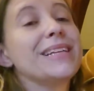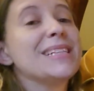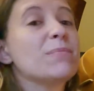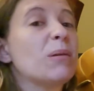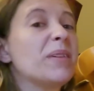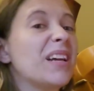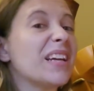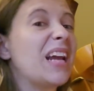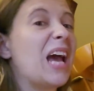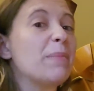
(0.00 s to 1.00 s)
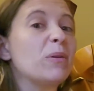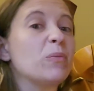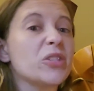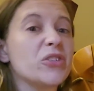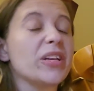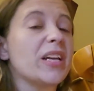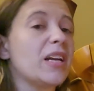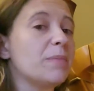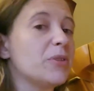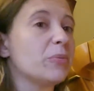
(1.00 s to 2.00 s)
It's probably not going to happen once you get it
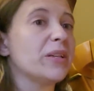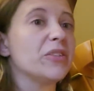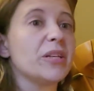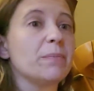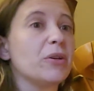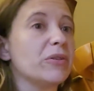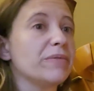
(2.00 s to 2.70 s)
up to real tempo.